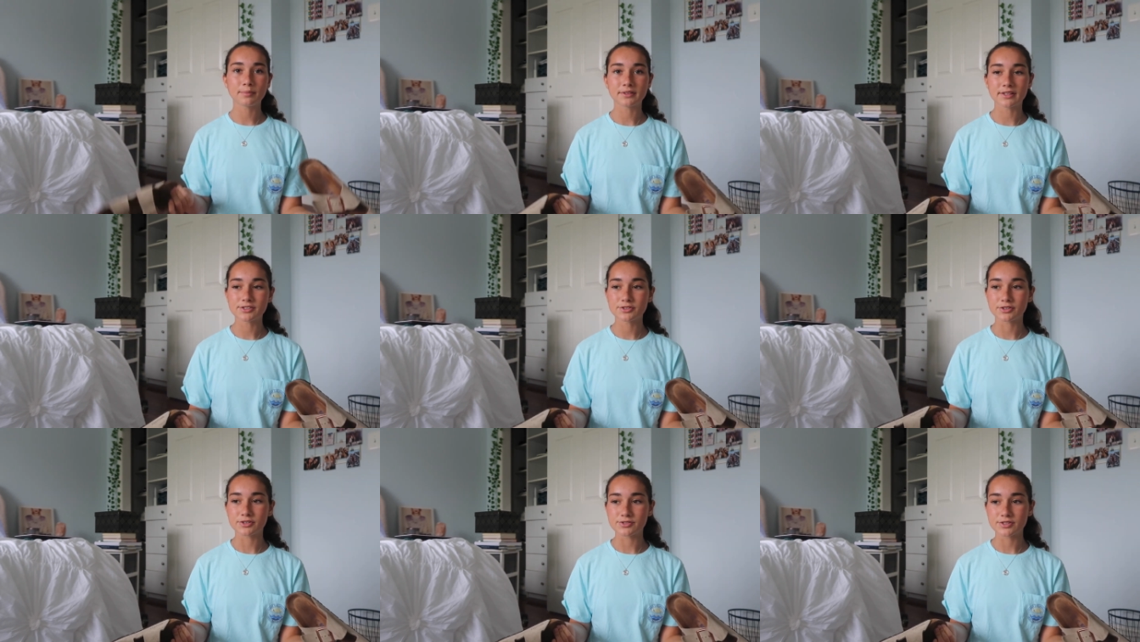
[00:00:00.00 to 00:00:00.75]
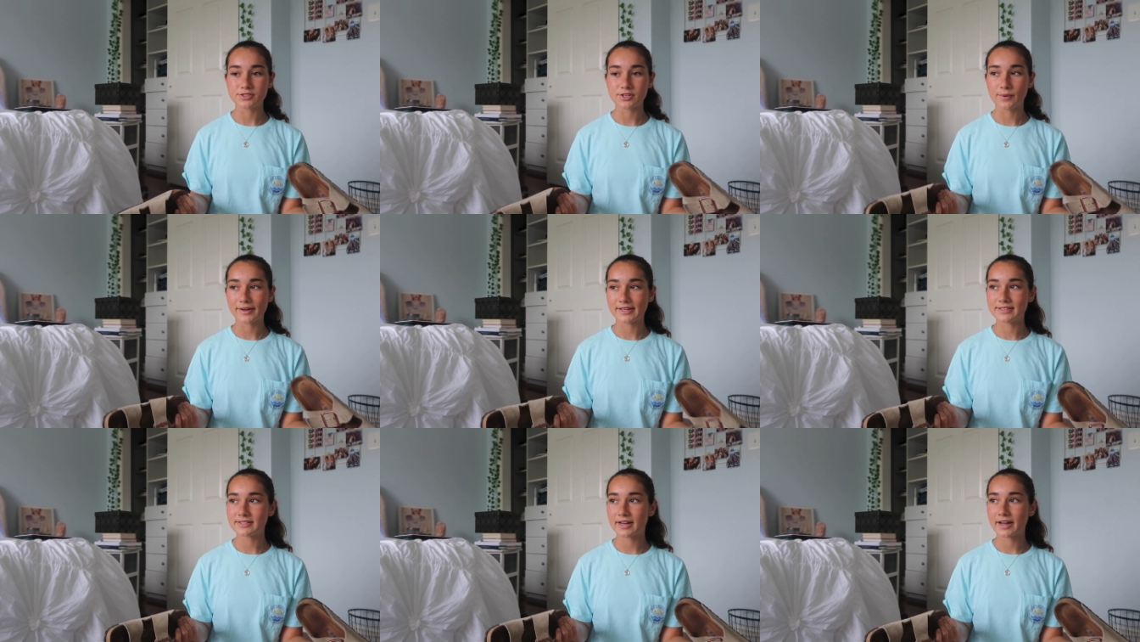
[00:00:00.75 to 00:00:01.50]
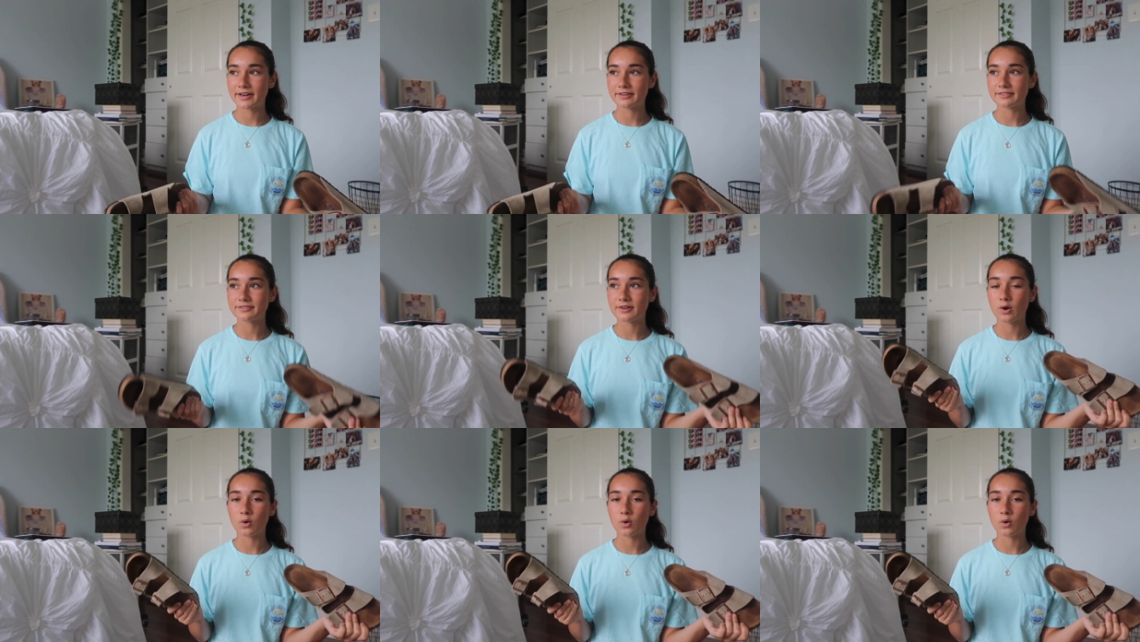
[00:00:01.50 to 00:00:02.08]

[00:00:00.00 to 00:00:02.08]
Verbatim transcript: blisters, so I need to kind of